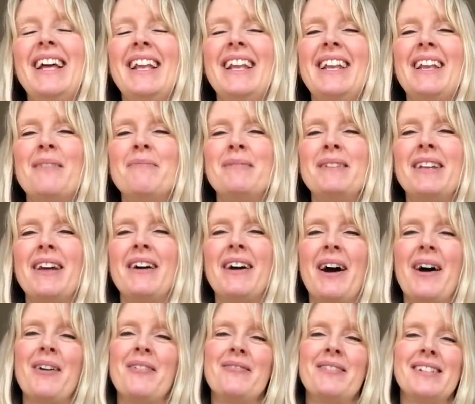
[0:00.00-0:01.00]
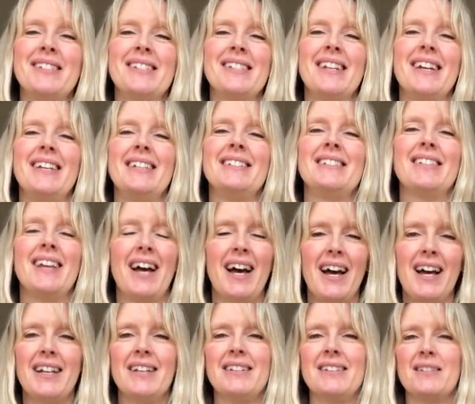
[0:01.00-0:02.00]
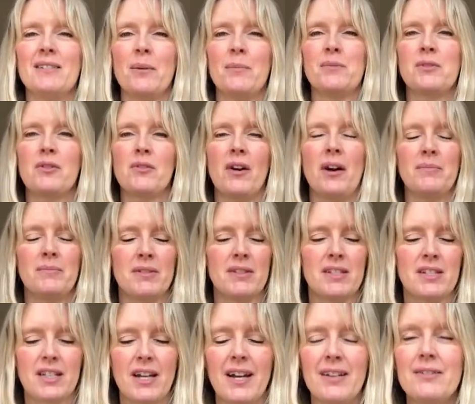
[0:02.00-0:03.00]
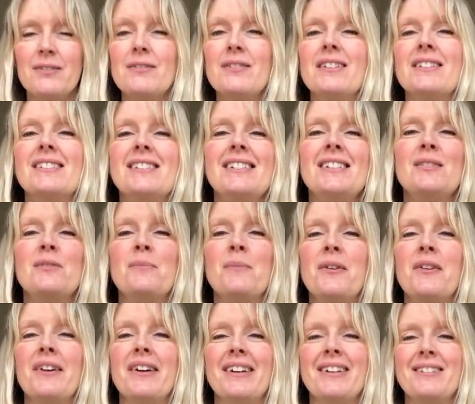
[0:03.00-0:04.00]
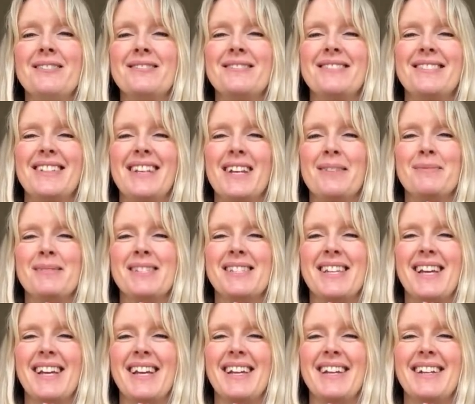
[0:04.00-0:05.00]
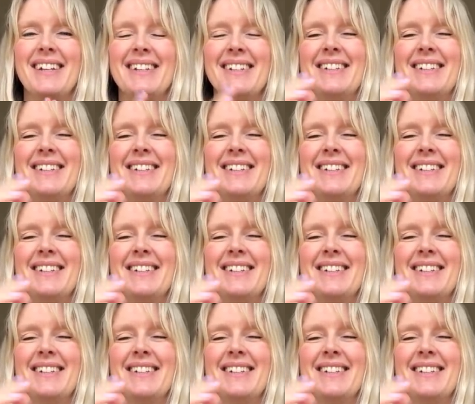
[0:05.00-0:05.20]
Let me know how it resonates and subscribe to the channel. I'll see you tomorrow. Namaste.